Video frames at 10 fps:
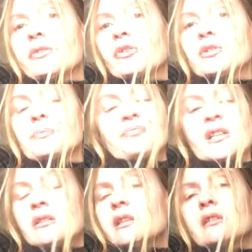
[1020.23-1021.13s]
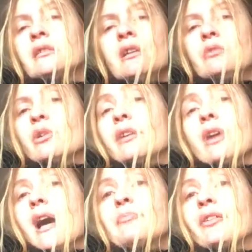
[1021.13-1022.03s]
So whatever
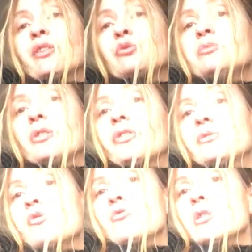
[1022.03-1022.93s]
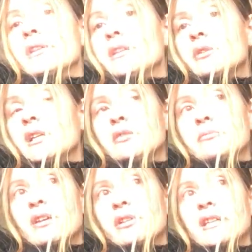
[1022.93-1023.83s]
happens, there will be a civil war anyway in
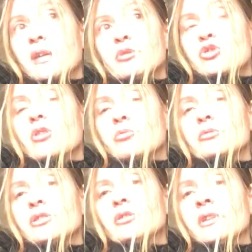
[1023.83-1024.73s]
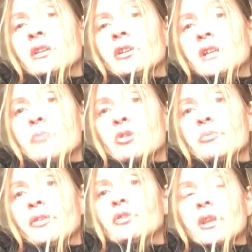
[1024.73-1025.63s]
America. Trump will be the victor. I
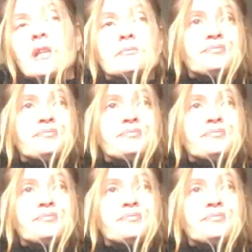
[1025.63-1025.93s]
promise you that.